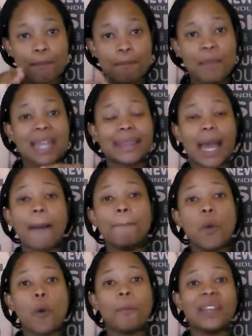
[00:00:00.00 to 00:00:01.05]
make
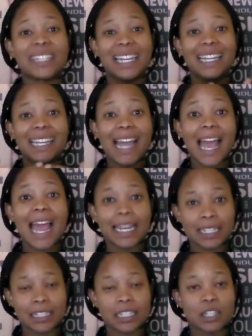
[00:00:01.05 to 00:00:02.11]
that moment
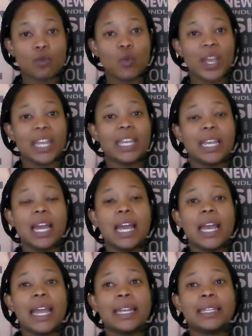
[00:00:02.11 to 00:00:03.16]
land the way
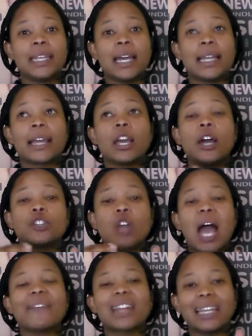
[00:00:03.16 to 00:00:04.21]
to
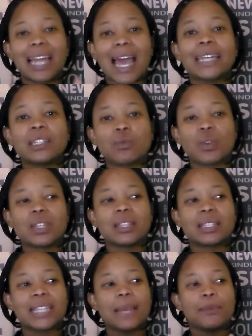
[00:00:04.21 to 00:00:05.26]
have it land within
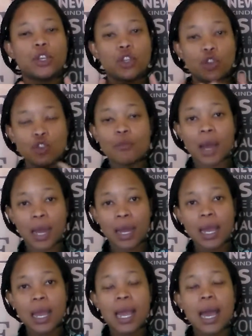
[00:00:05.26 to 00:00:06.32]
the same
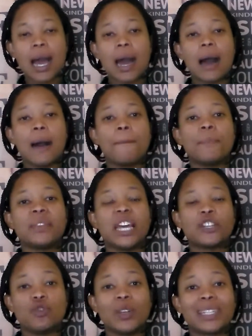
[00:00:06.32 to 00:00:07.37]
humor
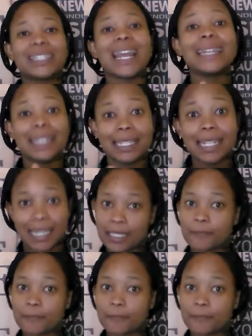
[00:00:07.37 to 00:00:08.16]
that you intended